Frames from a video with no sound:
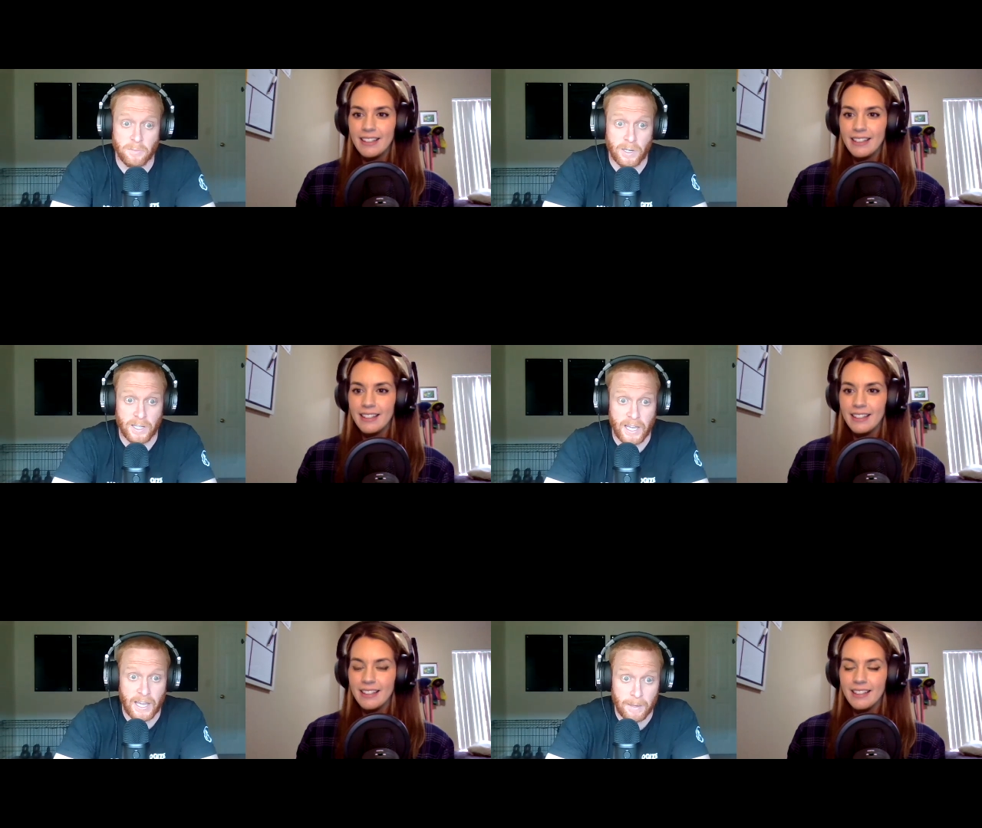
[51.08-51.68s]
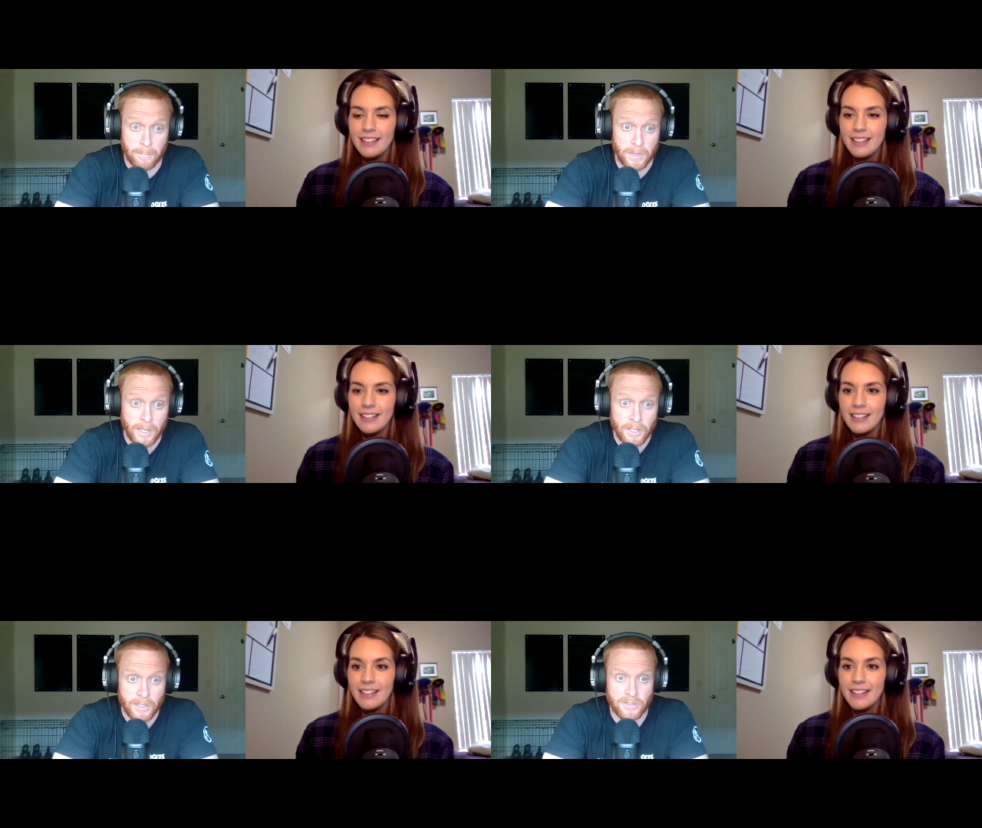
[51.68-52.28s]
Speaker 1: won a game,
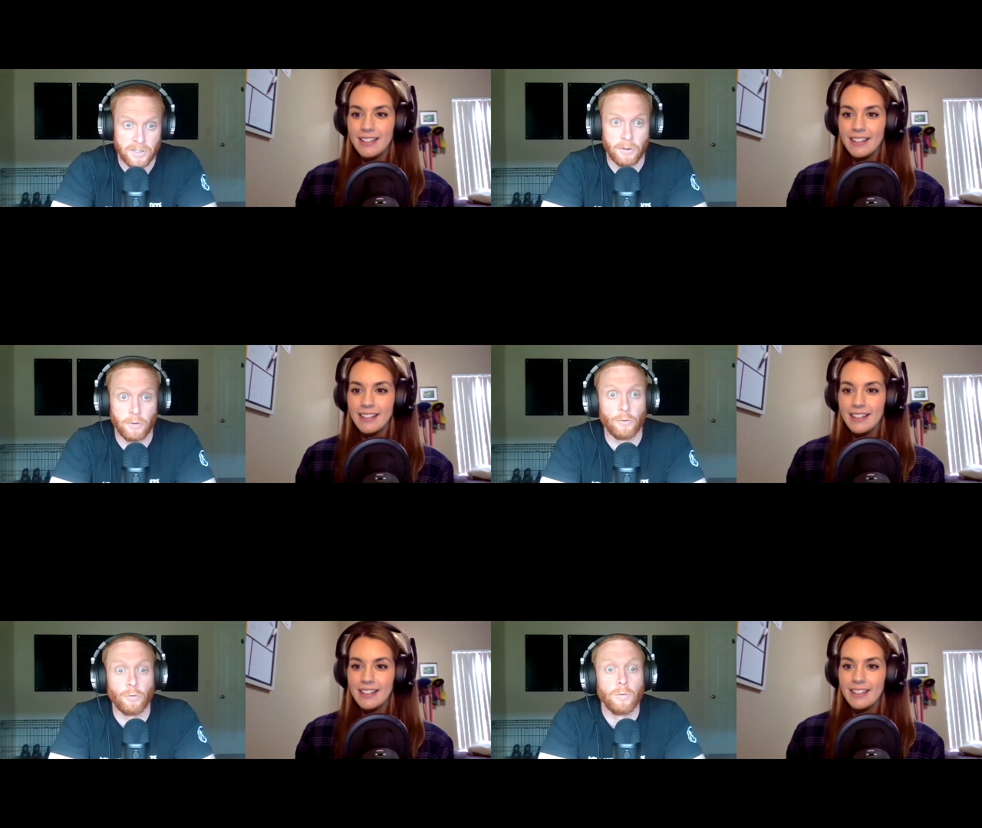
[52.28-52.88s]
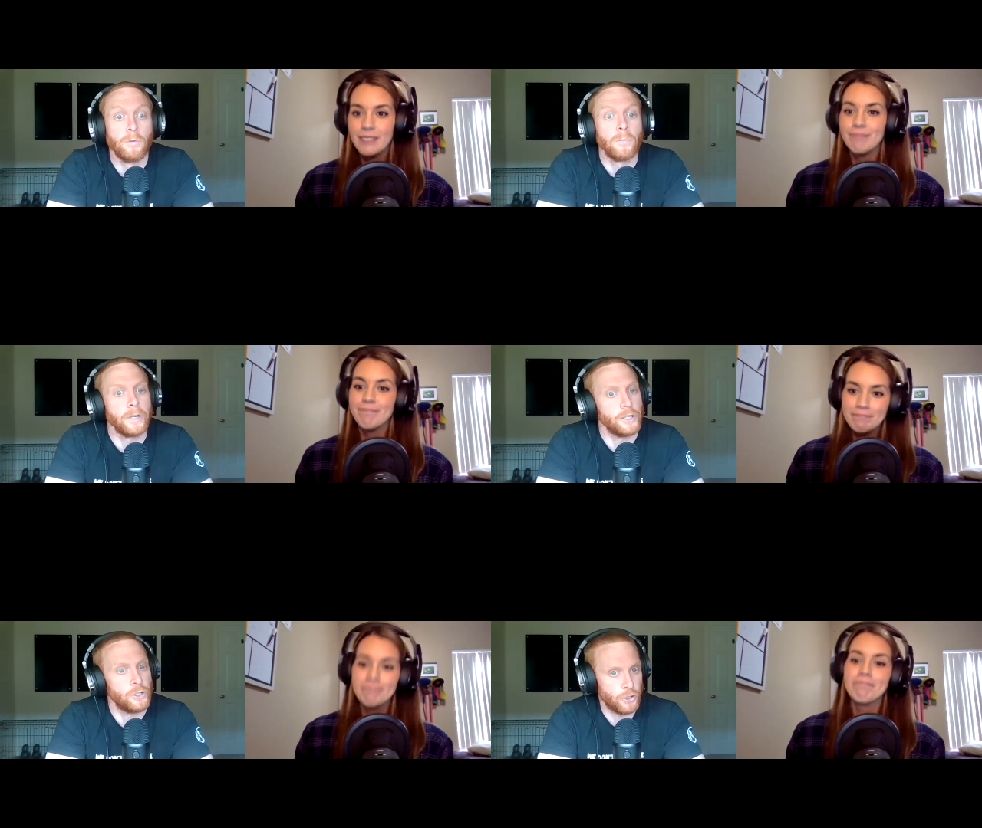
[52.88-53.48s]
so
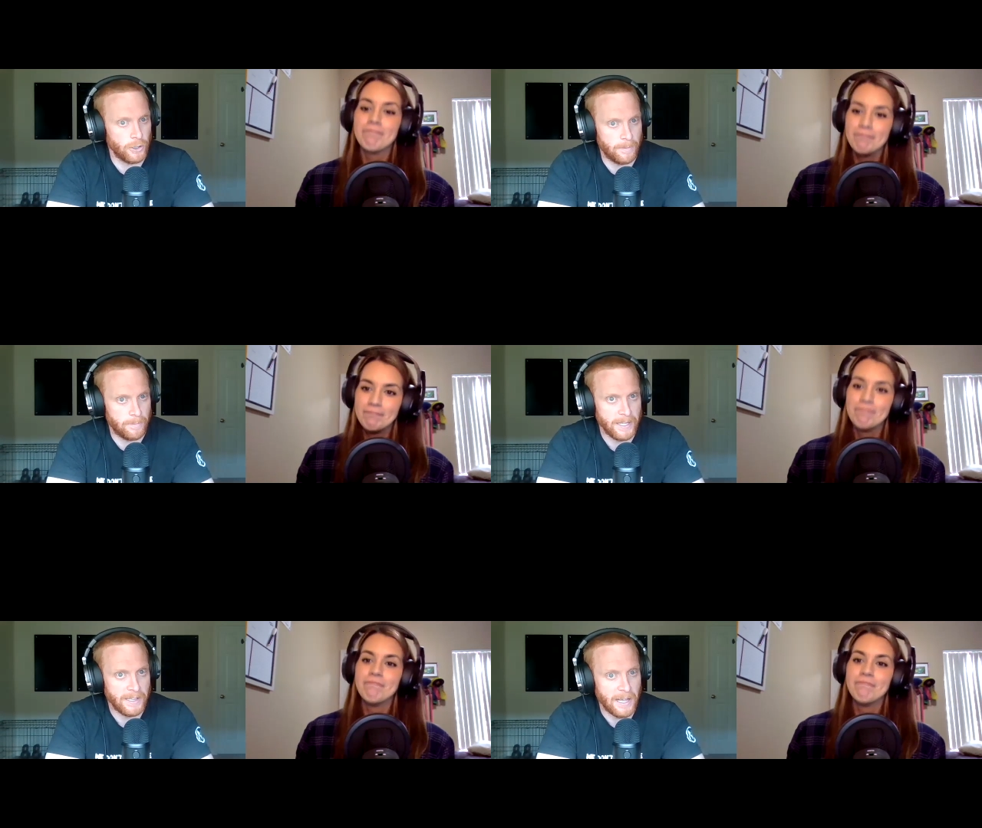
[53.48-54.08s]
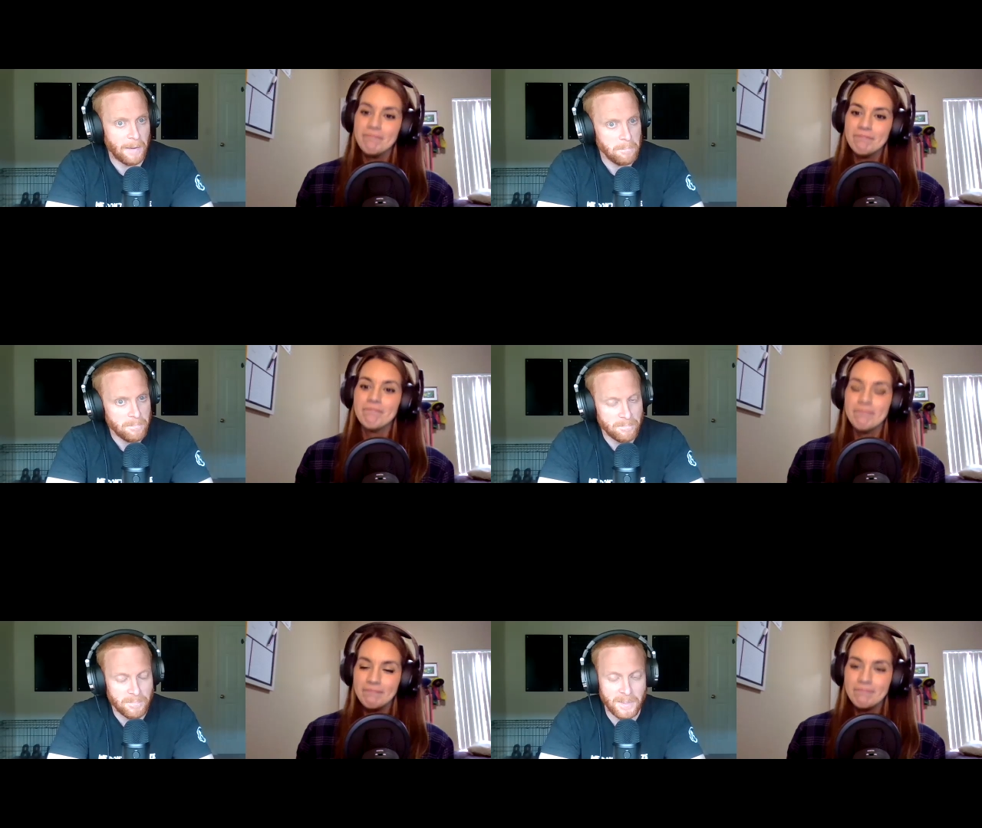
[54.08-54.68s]
we should beat
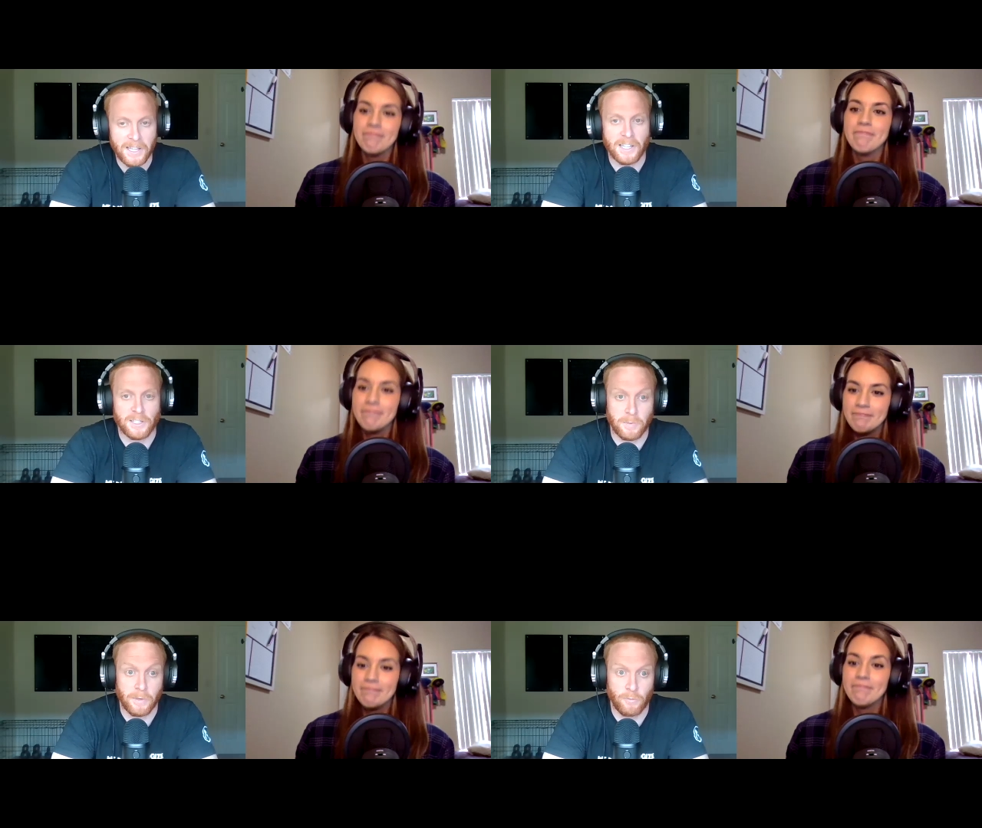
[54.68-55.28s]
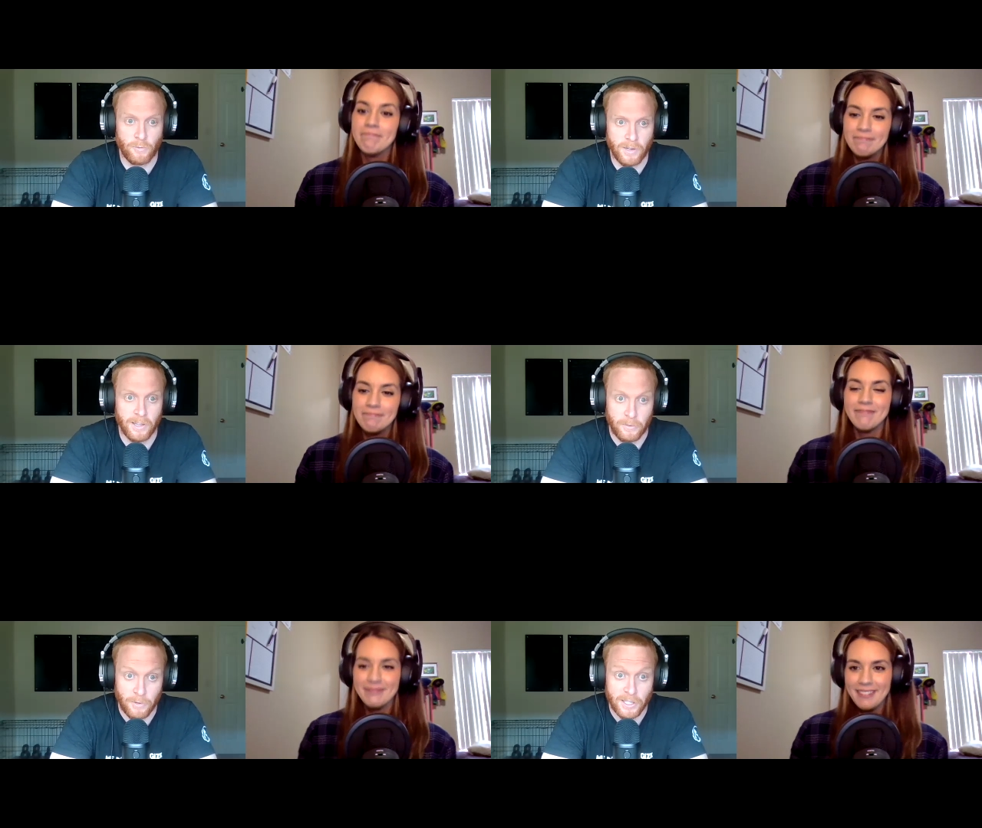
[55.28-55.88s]
them unless we
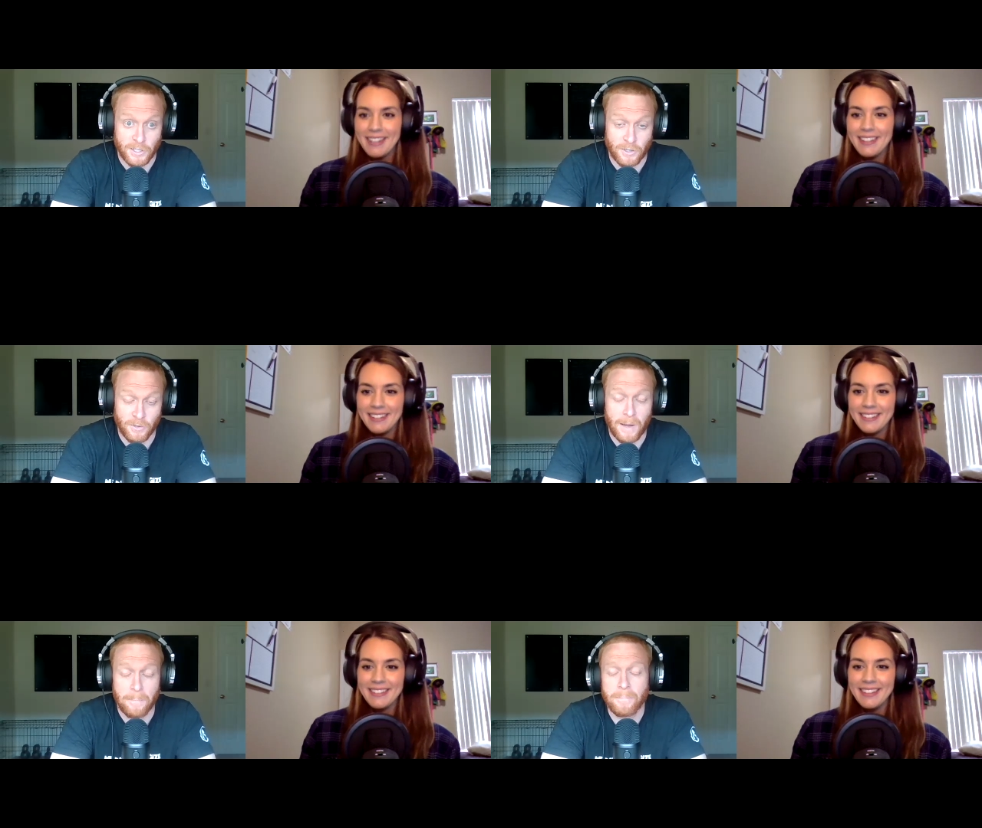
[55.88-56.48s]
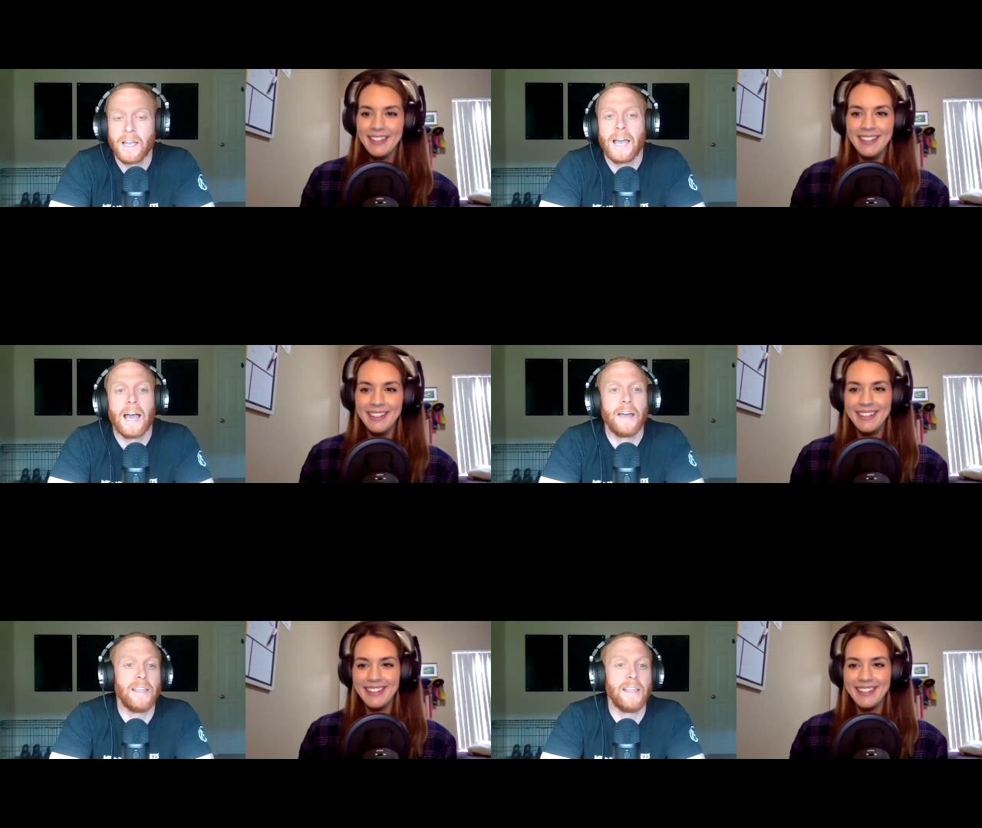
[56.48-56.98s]
really, really screw up. And